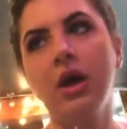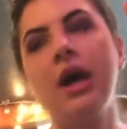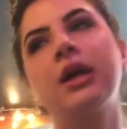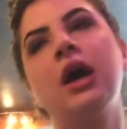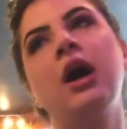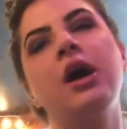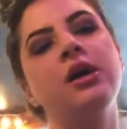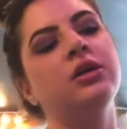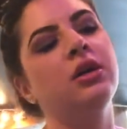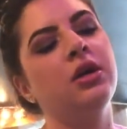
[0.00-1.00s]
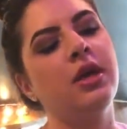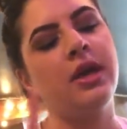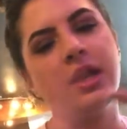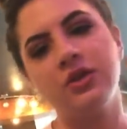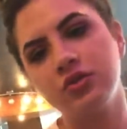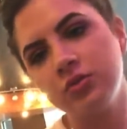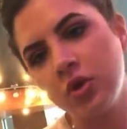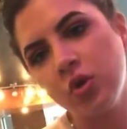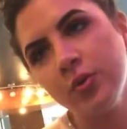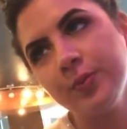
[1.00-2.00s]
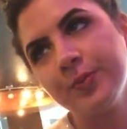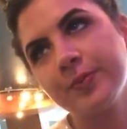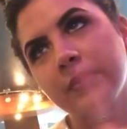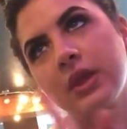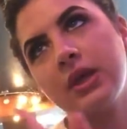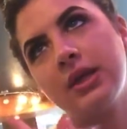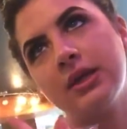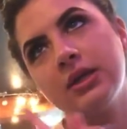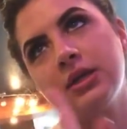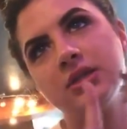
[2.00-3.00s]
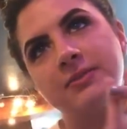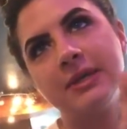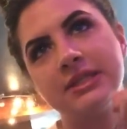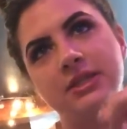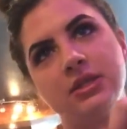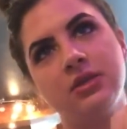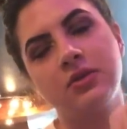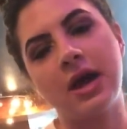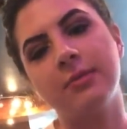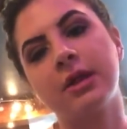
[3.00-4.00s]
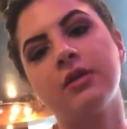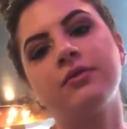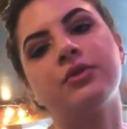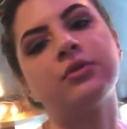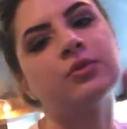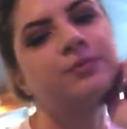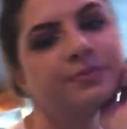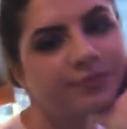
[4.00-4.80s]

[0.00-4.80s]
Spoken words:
I got angel roll and spicy crab California roll.